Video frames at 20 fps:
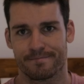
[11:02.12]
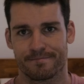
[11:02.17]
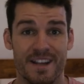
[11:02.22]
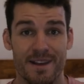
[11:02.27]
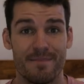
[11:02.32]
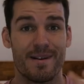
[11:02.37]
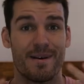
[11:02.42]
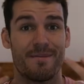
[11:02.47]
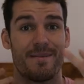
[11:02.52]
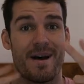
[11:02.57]

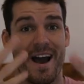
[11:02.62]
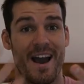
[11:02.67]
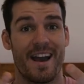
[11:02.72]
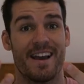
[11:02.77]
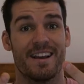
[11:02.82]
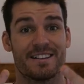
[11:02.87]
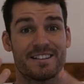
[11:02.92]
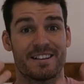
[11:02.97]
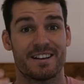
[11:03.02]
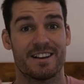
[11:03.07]
Tip number
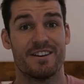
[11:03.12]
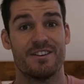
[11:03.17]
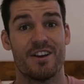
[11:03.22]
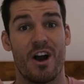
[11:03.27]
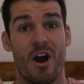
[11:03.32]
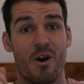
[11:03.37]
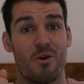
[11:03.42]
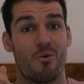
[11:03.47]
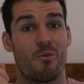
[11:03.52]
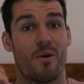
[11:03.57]
eight,
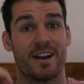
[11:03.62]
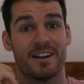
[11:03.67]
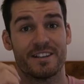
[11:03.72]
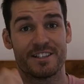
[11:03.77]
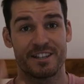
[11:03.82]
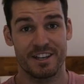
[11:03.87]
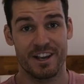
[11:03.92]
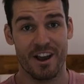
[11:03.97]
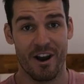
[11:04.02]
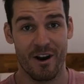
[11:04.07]
know when
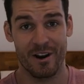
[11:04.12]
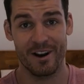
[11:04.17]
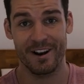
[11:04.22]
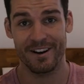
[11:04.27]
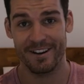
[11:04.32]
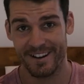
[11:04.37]
to go.